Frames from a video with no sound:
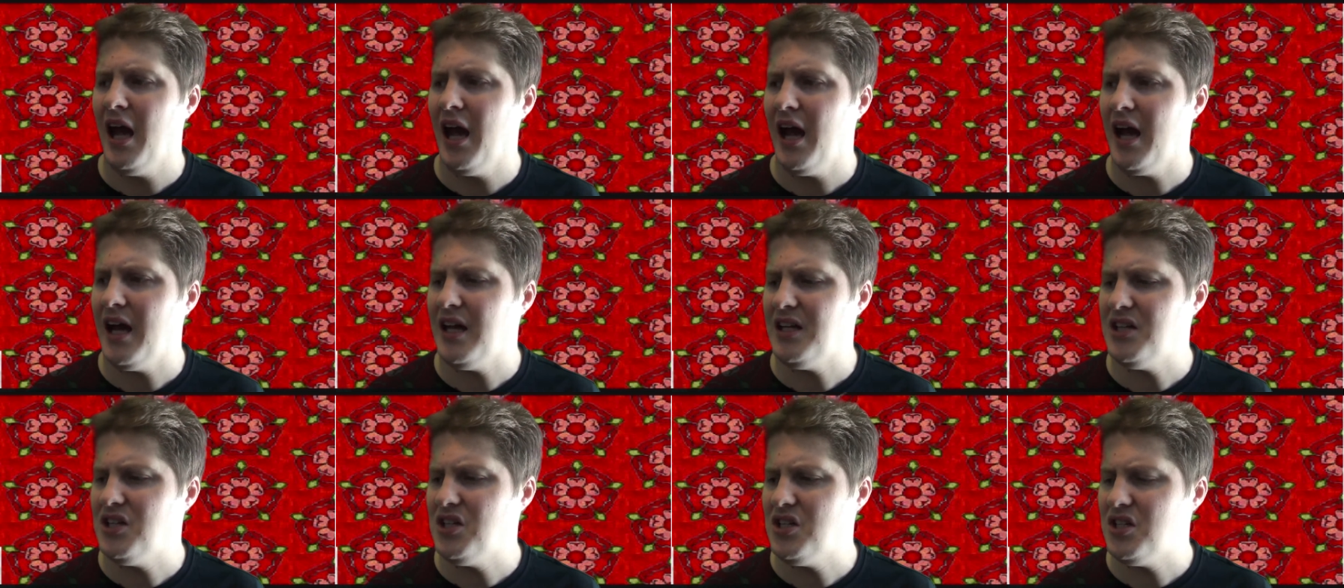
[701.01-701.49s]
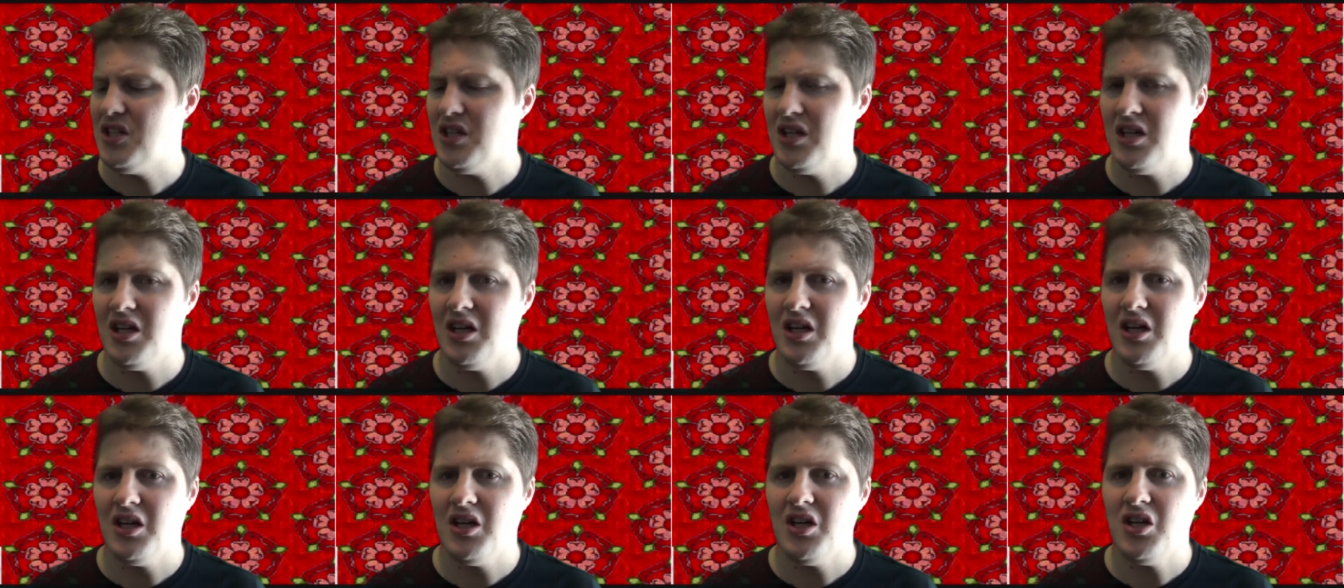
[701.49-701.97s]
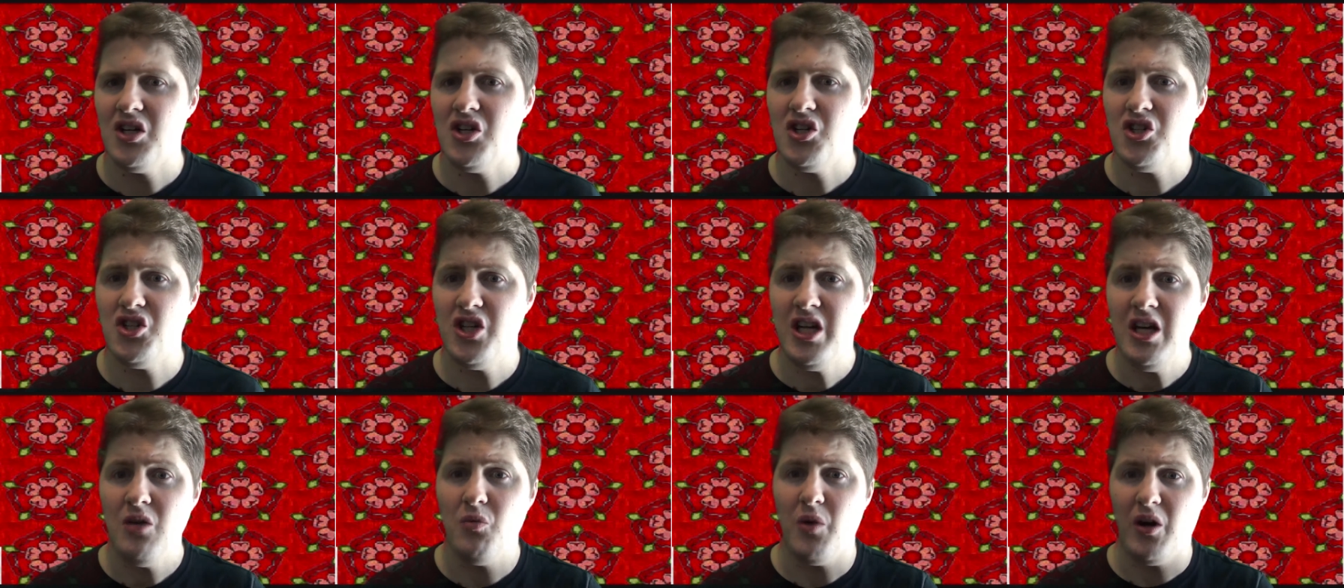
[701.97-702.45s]
And
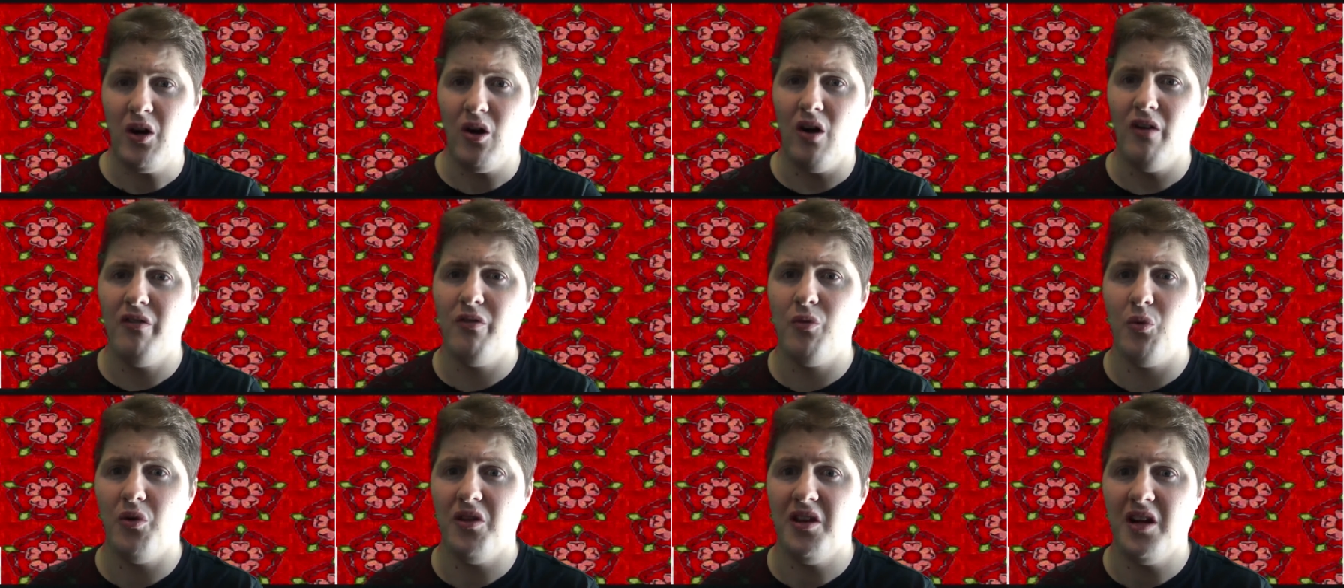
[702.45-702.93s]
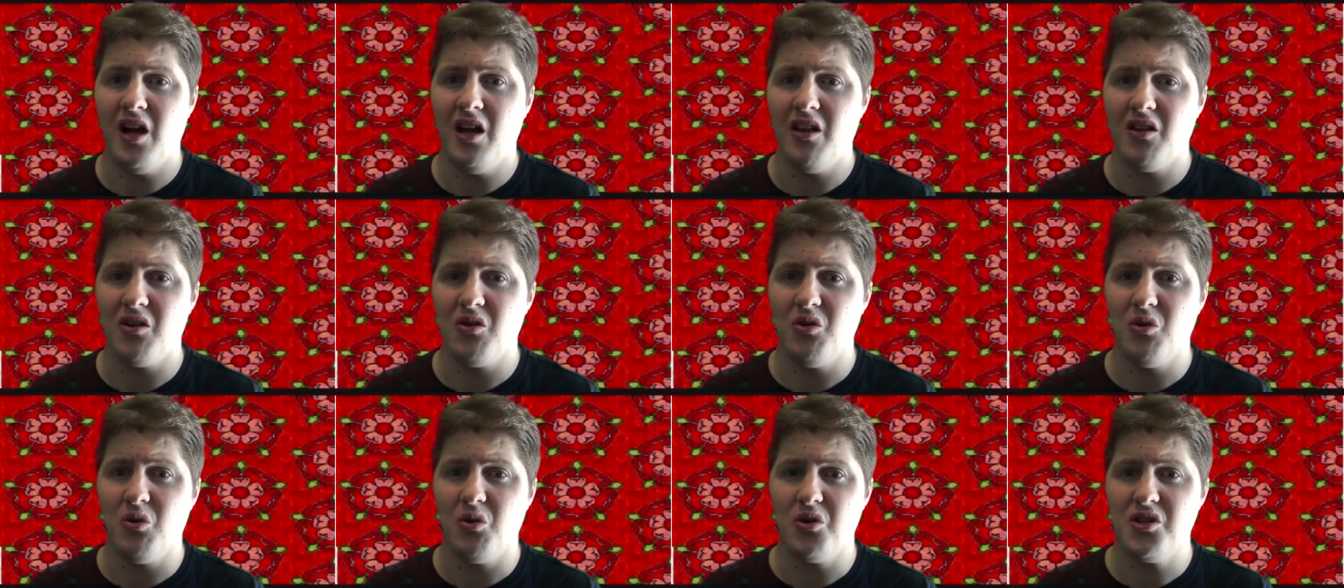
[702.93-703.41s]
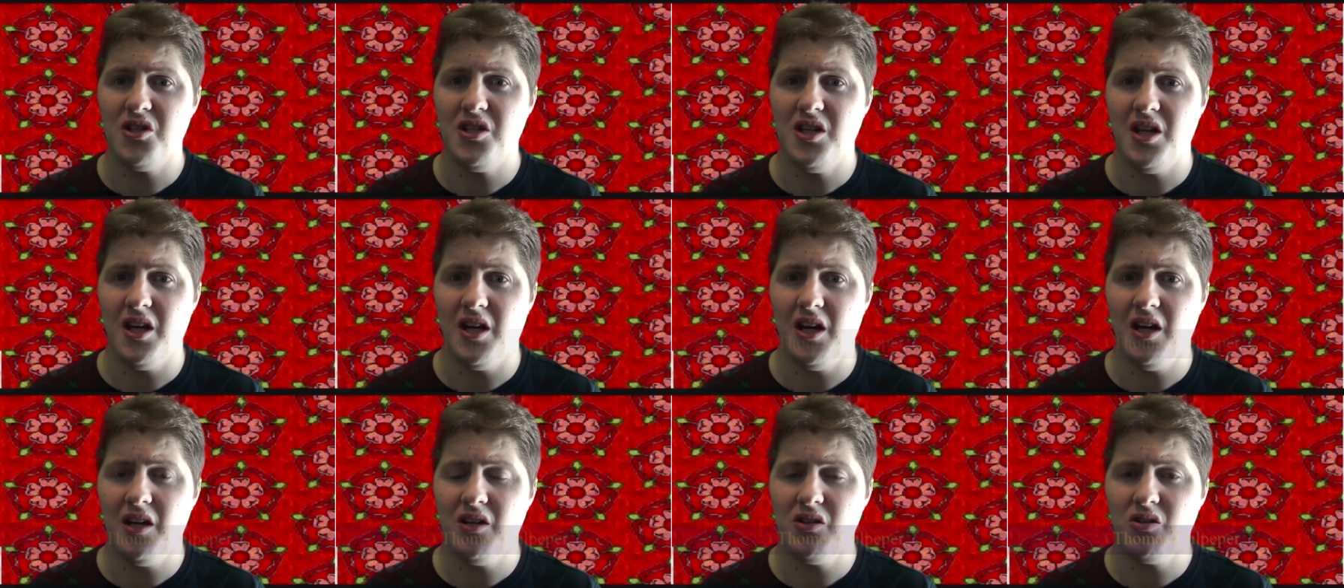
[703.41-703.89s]
she went off with another
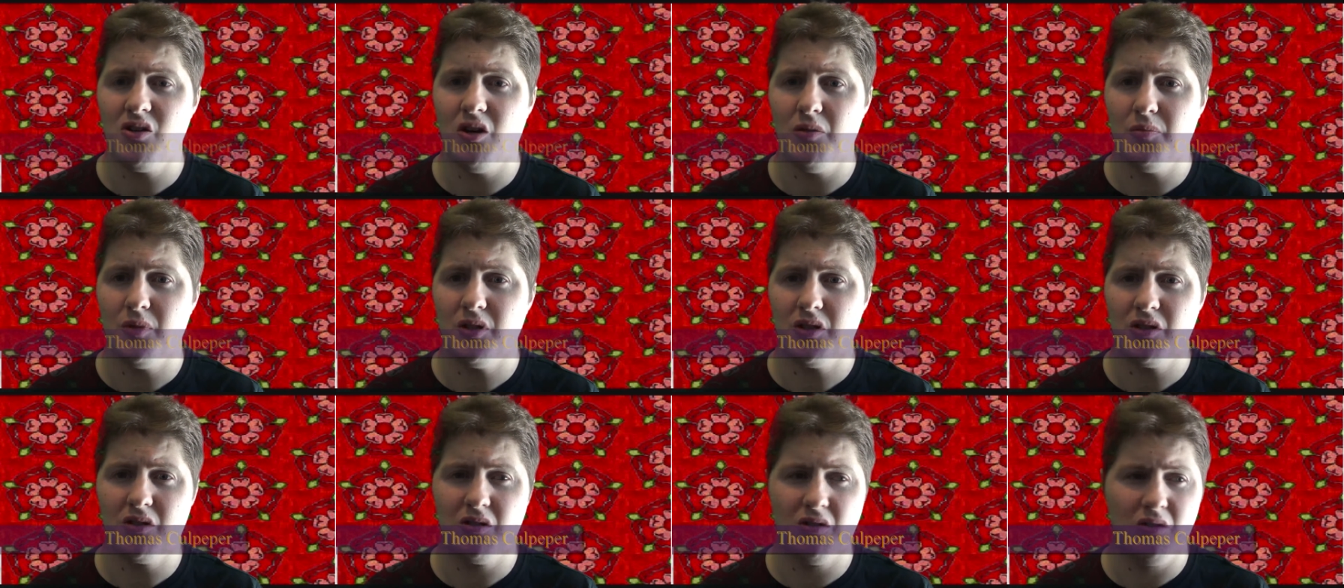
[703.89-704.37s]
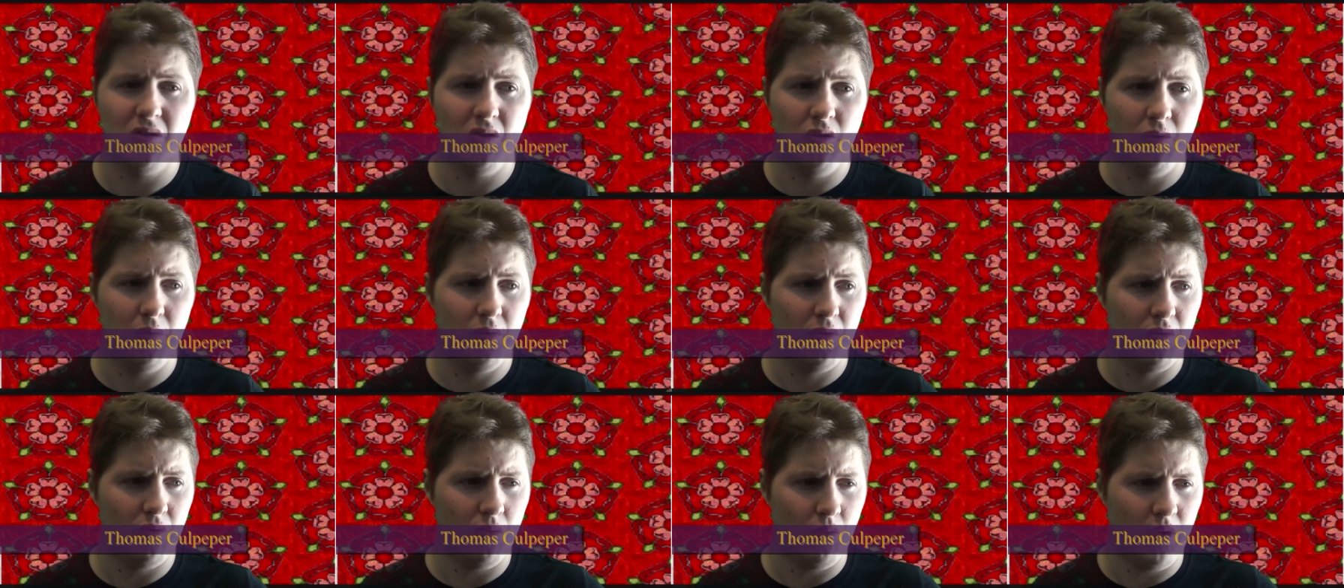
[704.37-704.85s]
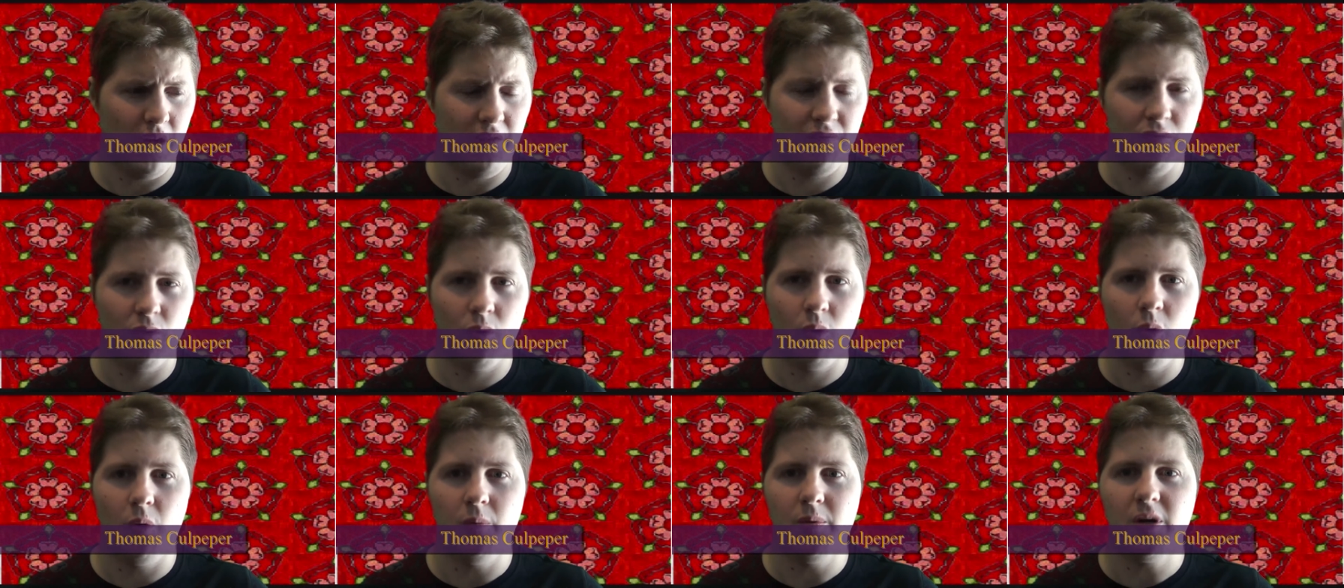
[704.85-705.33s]
courtier, Thomas Cooper, or
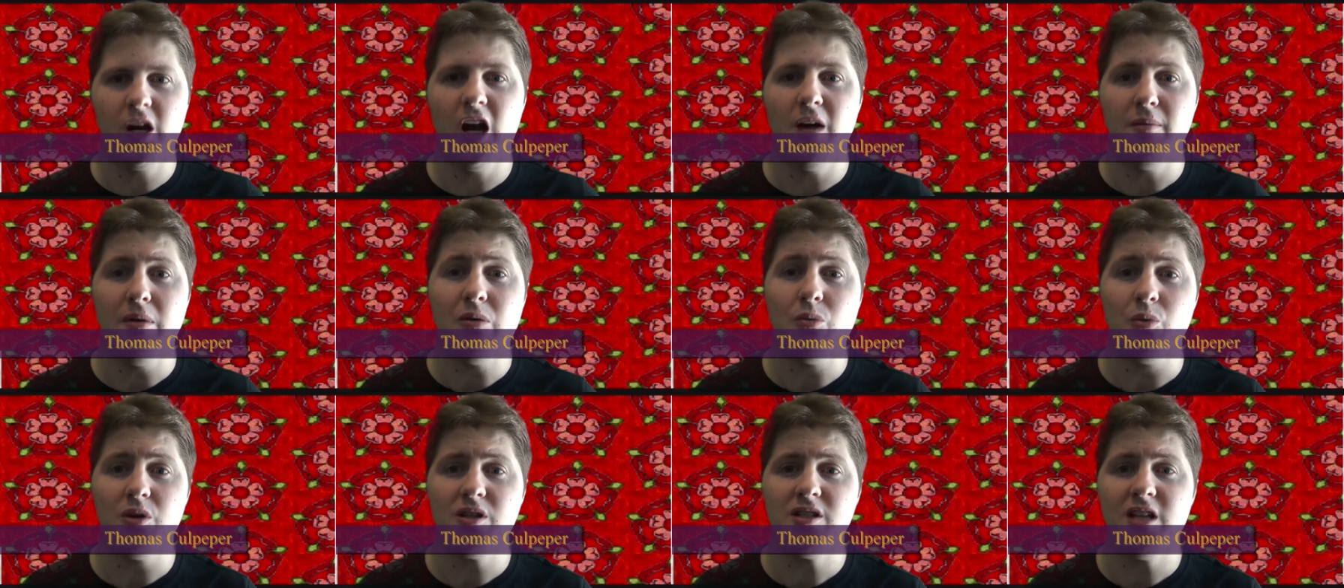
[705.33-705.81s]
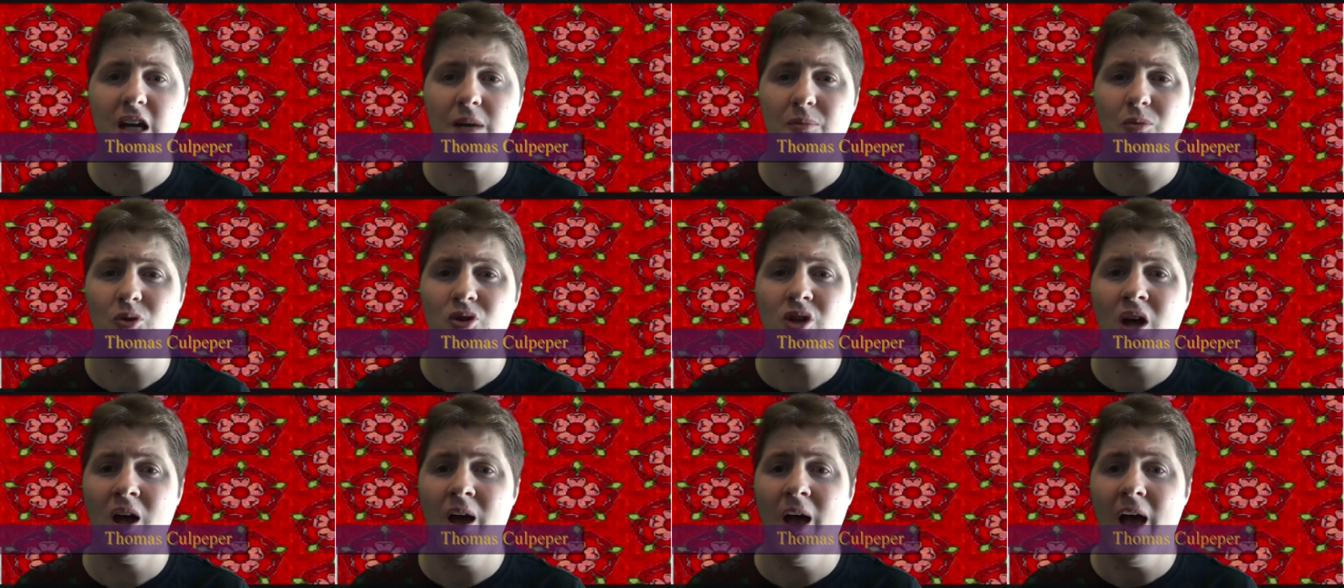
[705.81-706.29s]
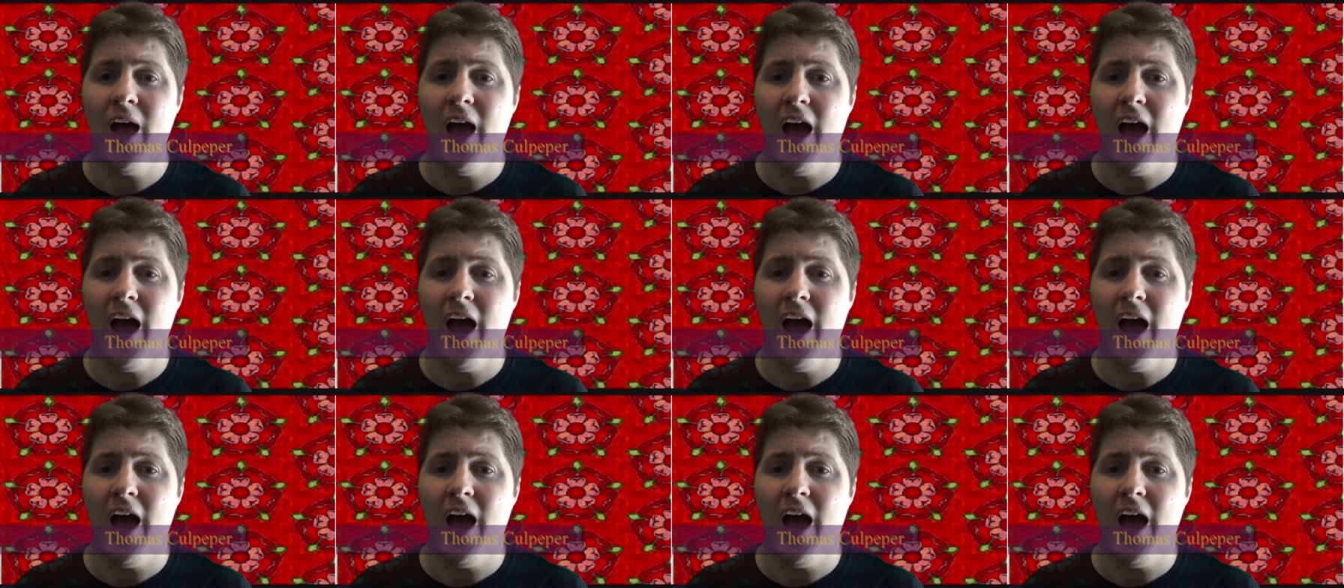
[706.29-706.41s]
whatever, I can't remember what his name was.